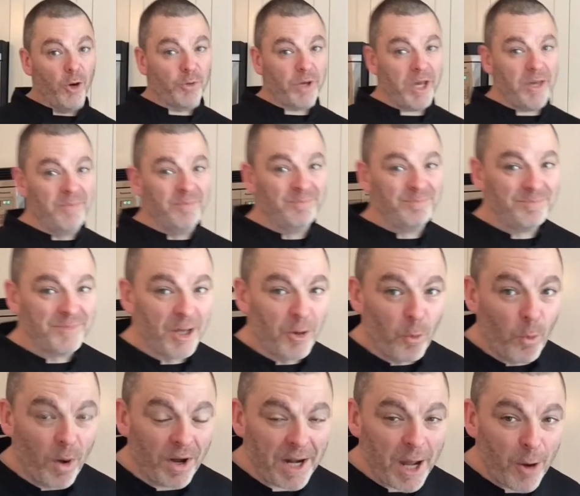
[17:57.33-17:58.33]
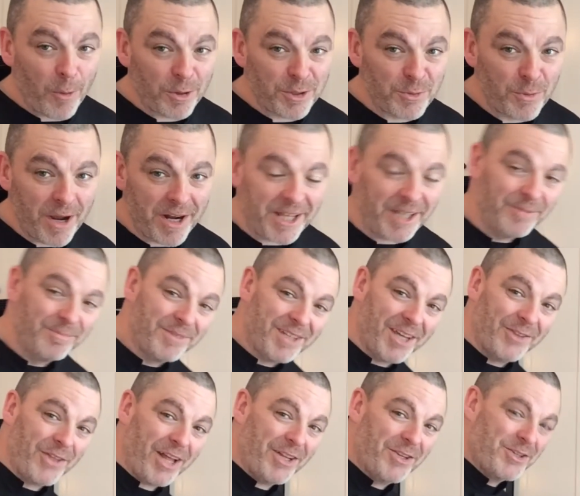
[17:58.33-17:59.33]
Okay, 1 hour is ready.
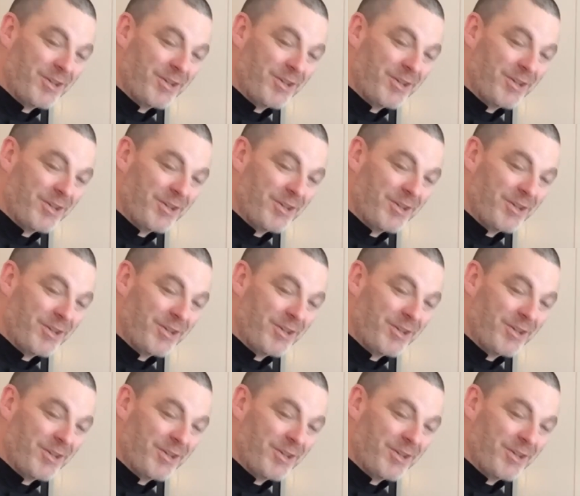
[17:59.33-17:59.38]
Get that